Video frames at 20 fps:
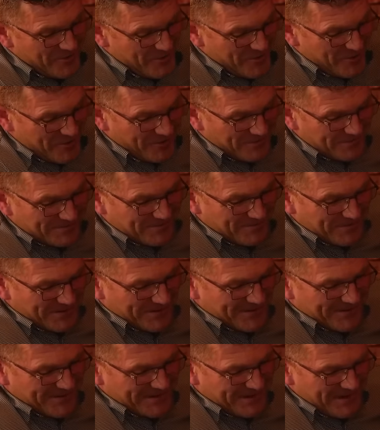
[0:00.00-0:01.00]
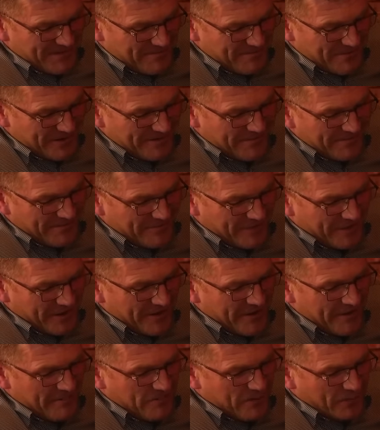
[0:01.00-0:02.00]
how uncomfortable it can be
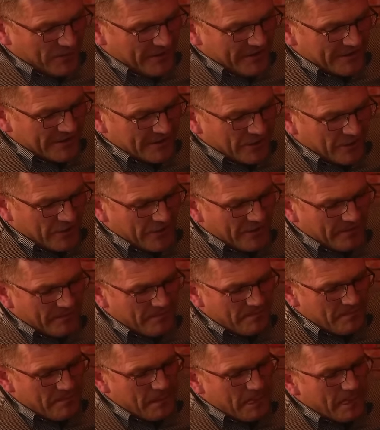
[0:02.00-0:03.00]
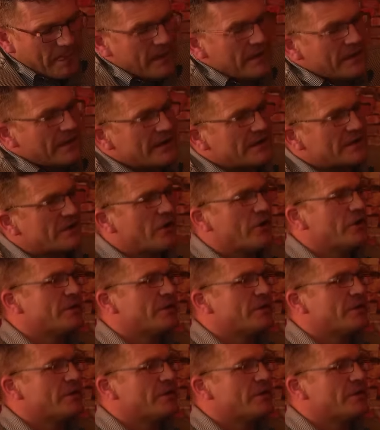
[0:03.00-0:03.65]
for you, but in time, in